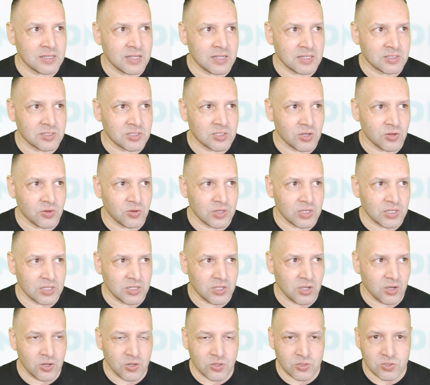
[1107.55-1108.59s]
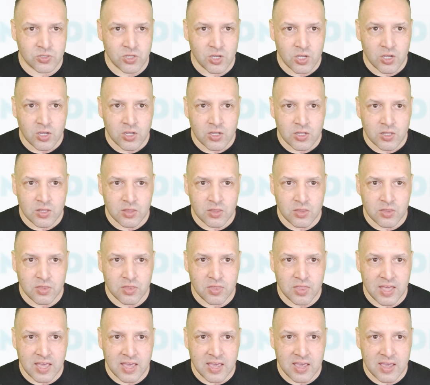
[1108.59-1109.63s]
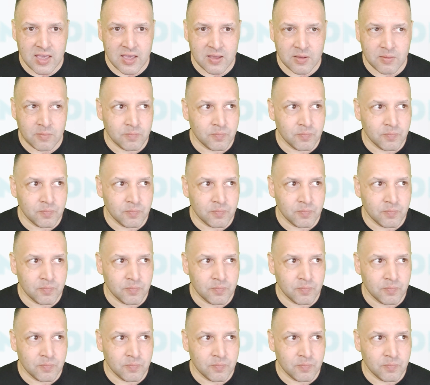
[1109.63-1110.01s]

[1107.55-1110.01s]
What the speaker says: and so it goes there,